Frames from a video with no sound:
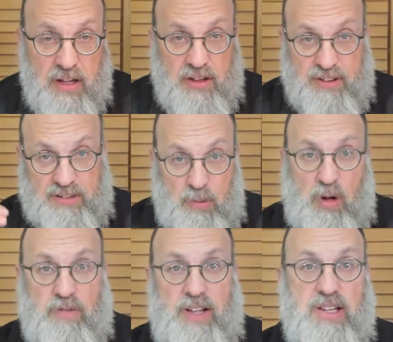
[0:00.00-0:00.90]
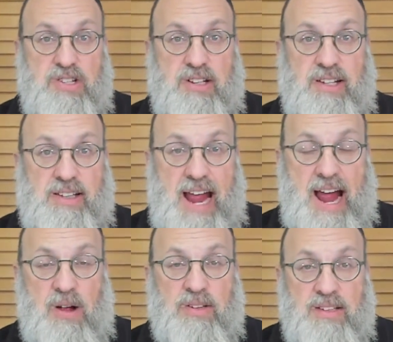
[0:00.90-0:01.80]
The small villages and
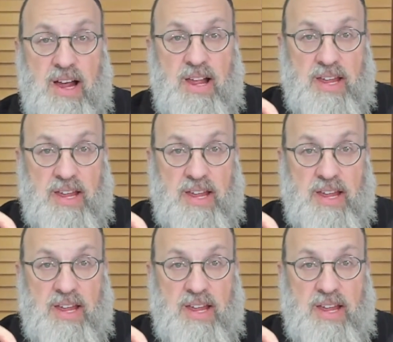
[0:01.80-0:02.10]
towns,